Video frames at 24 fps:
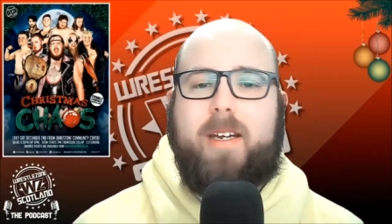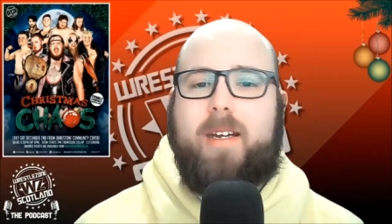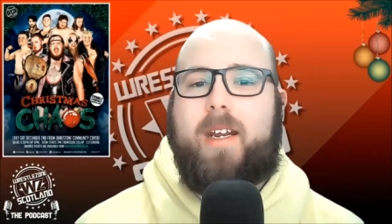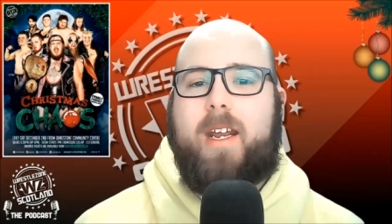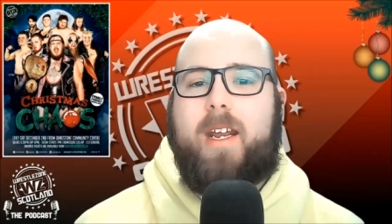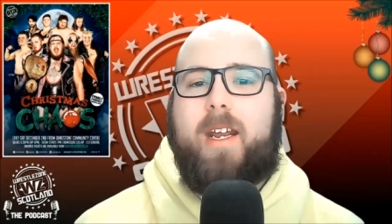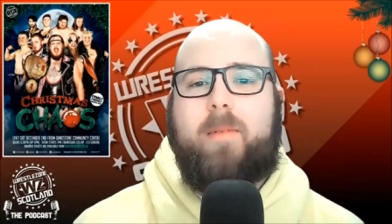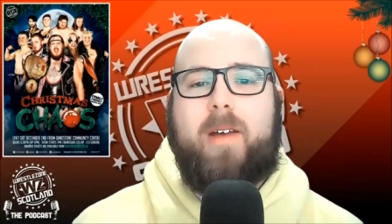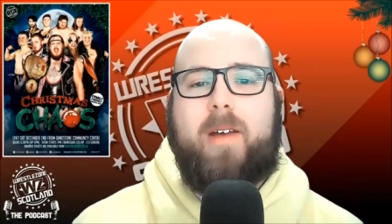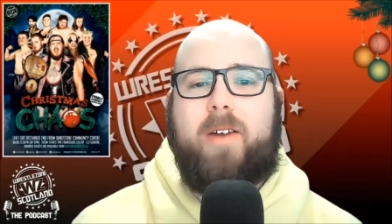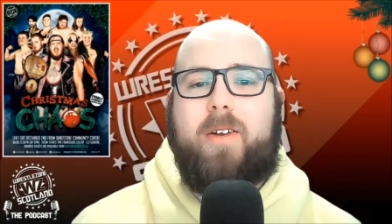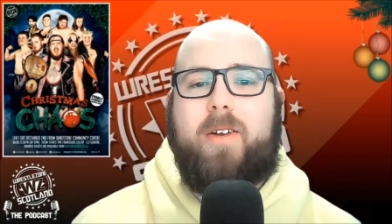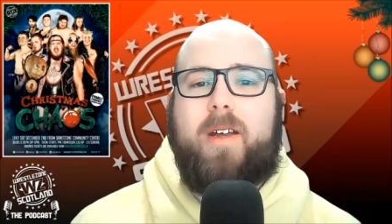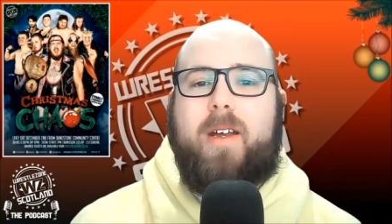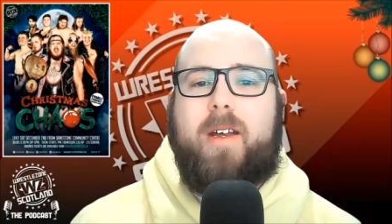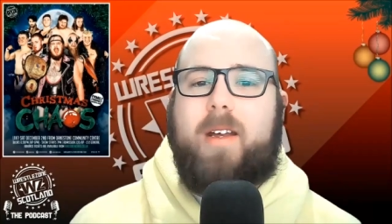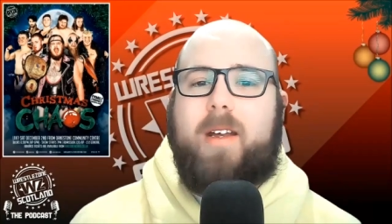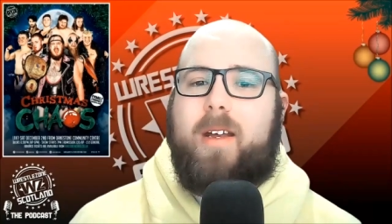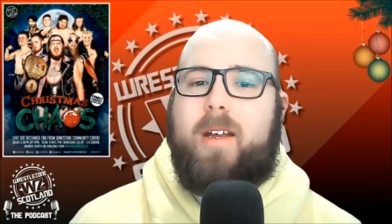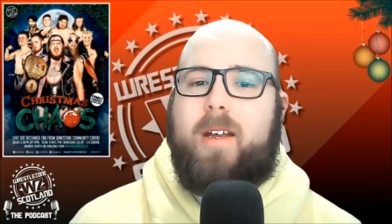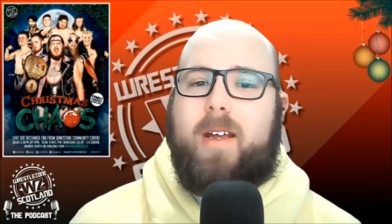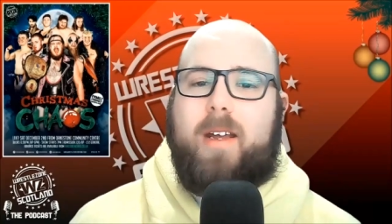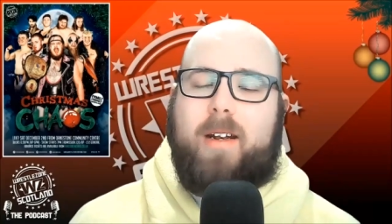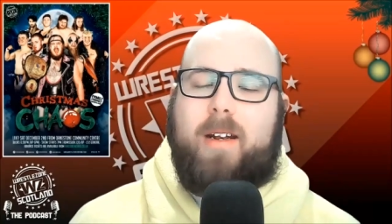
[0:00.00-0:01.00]
He came out
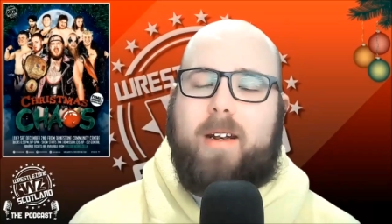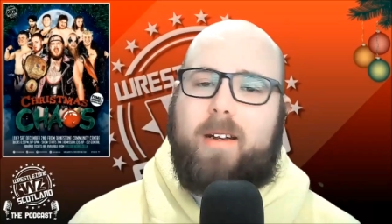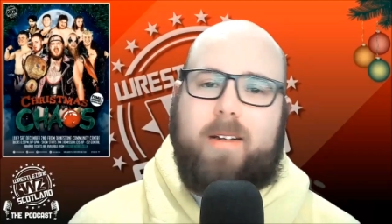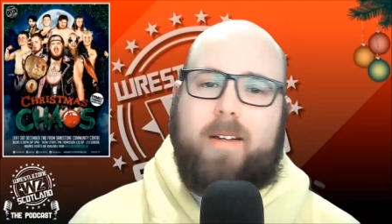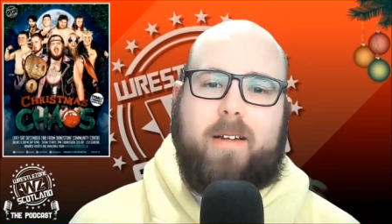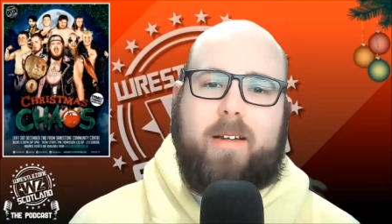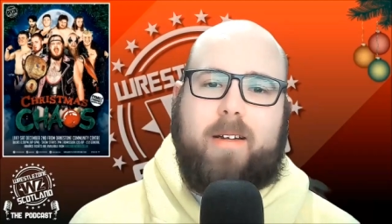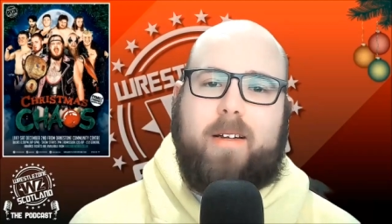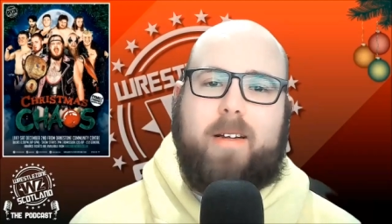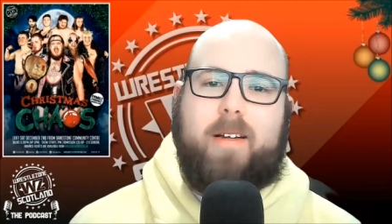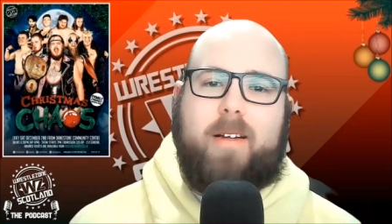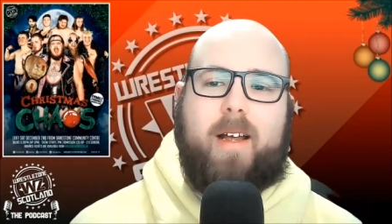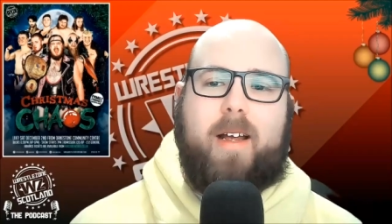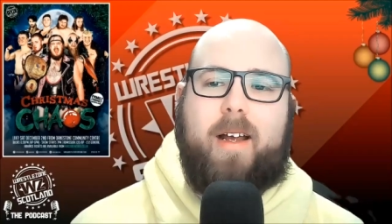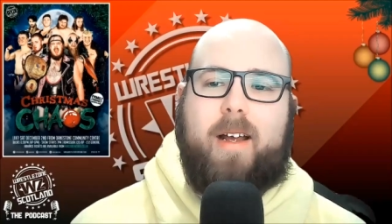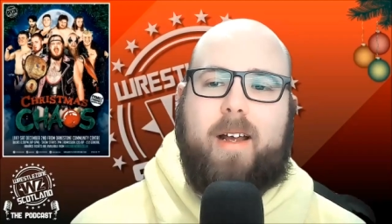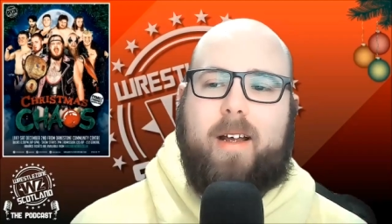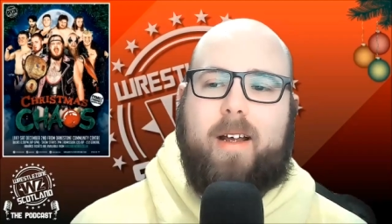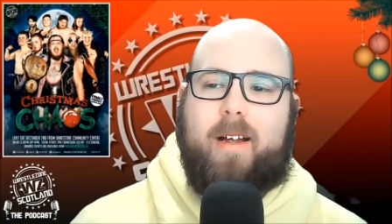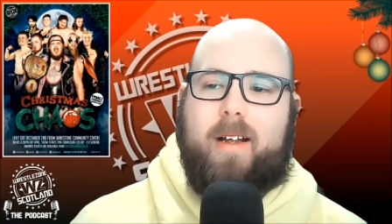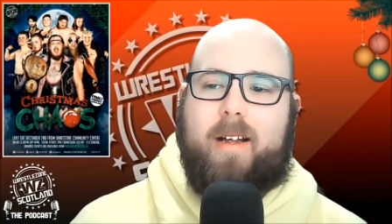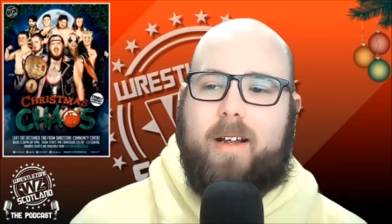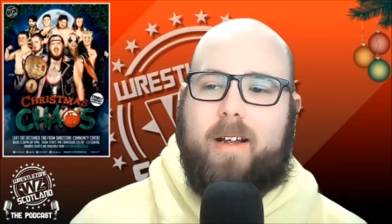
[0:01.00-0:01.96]
in uh,